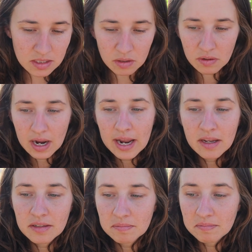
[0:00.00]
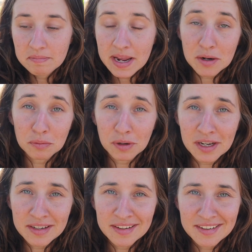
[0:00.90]
So I could make a
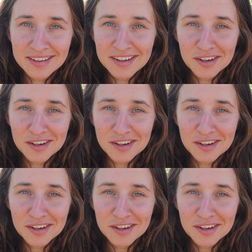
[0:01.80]
run